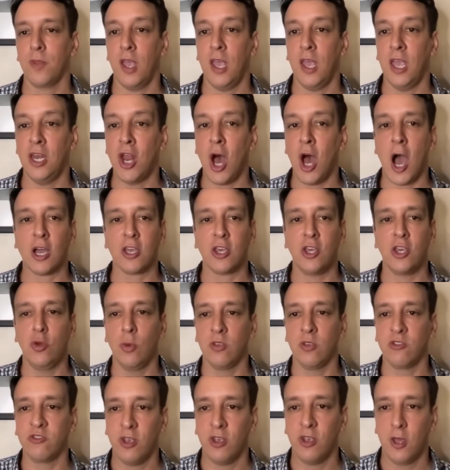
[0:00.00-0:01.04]

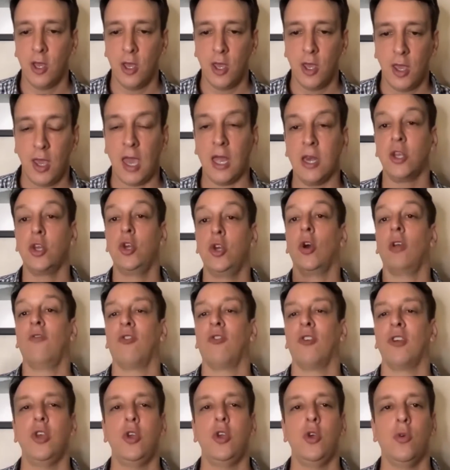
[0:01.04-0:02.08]
innocuous and good
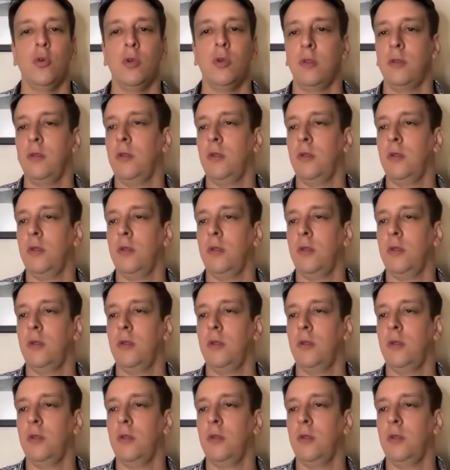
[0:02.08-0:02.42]
for you.